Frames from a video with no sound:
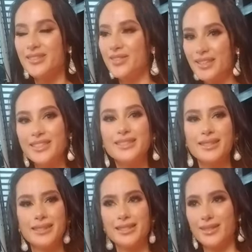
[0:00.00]
It's very
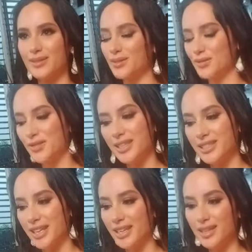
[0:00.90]
stunning.
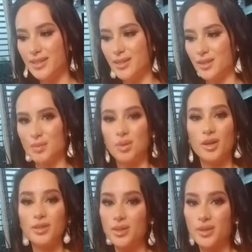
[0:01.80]
Fresh air, the
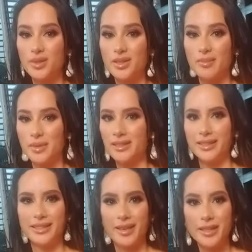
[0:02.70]
produce, the milk,
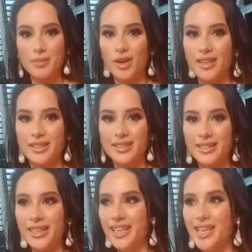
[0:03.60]
the dairy
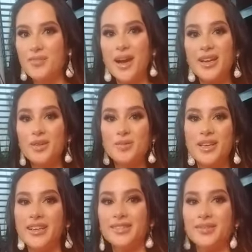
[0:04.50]
products. In my
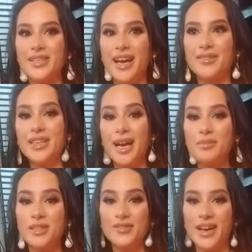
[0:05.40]
hometown, we have a
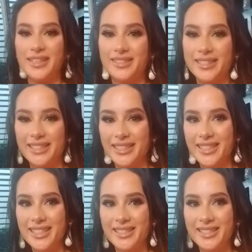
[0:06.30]
Cadbury factory.